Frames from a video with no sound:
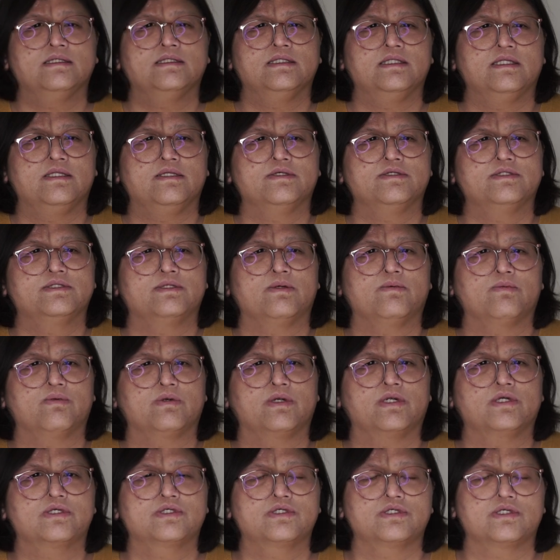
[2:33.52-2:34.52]
there's a
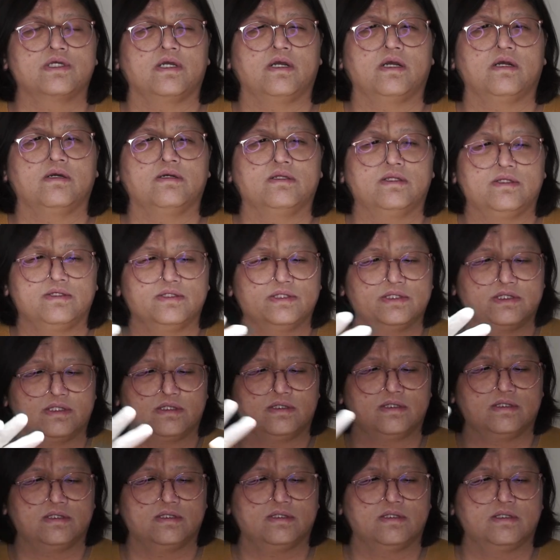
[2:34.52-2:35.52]
workshop, there's
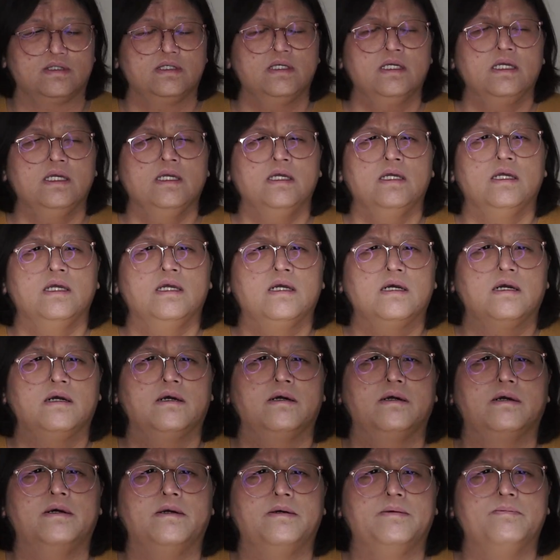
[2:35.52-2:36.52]
a
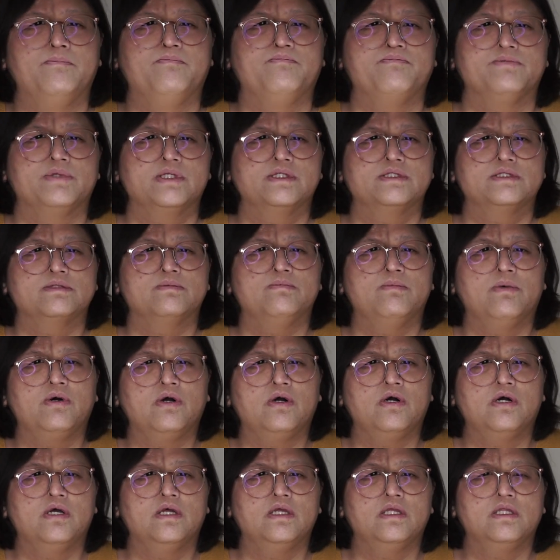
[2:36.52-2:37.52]

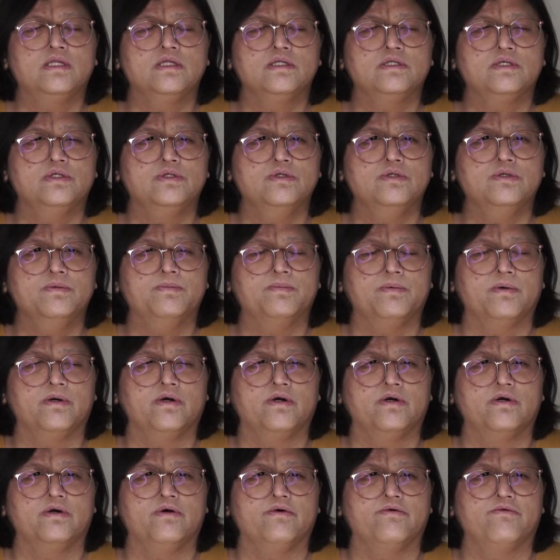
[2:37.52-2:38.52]
small group
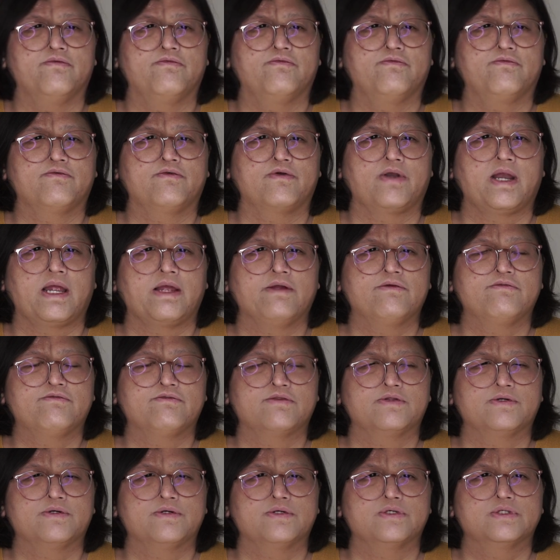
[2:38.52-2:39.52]
of
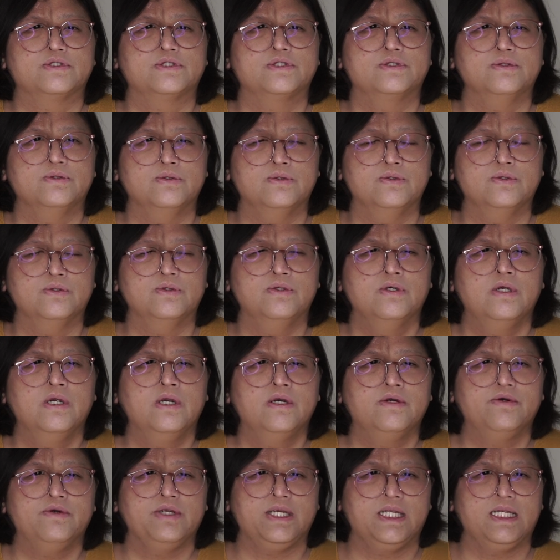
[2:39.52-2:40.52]
crafters who
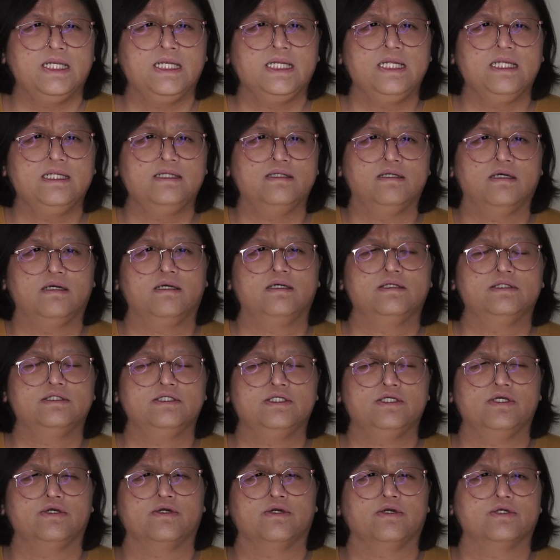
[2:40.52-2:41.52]
really
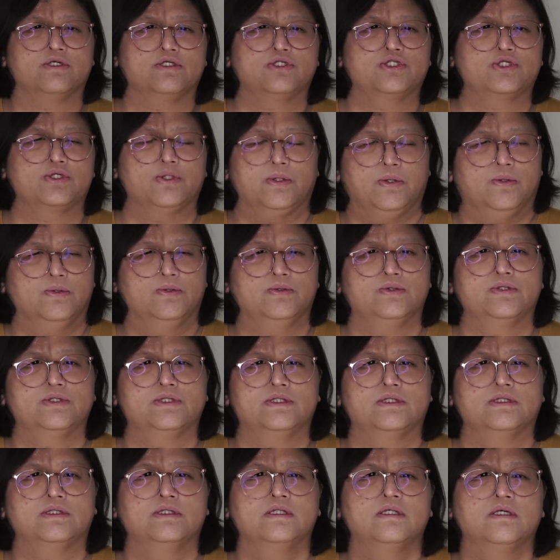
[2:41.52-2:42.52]
does your
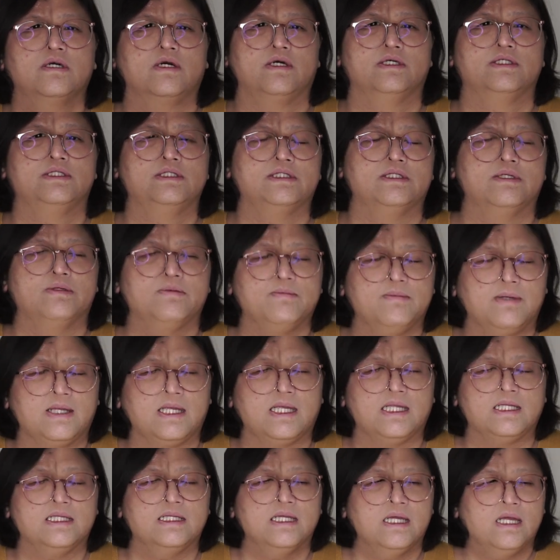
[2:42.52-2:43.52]
shoes custom
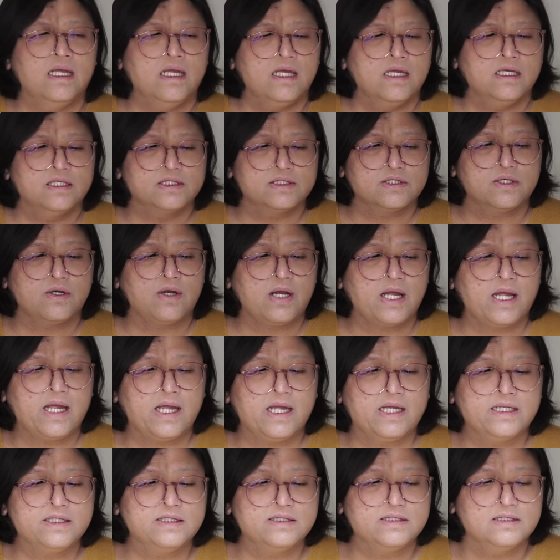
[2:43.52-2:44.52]
made. So I
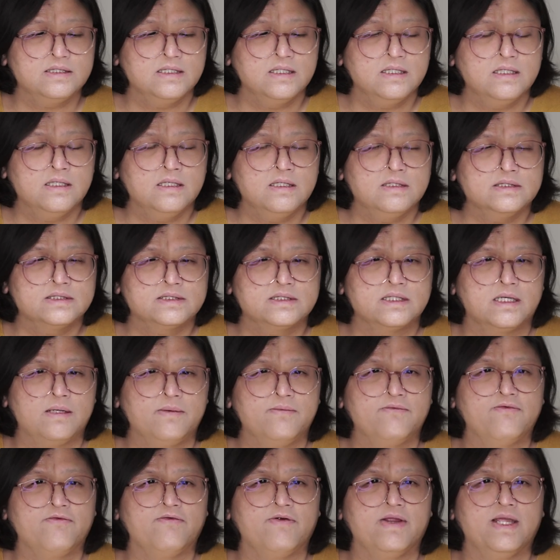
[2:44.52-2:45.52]
had
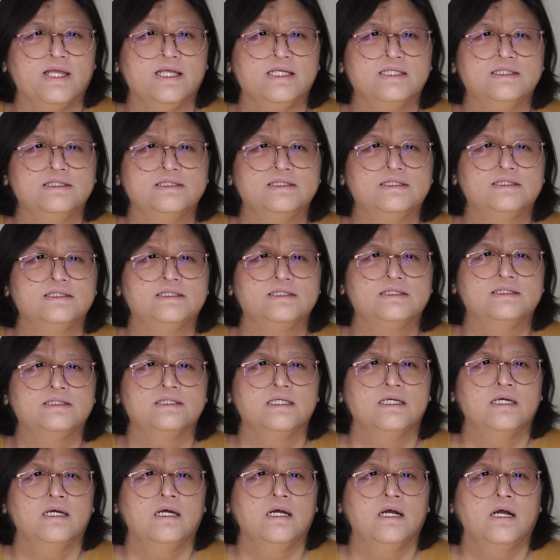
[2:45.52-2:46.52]
some friends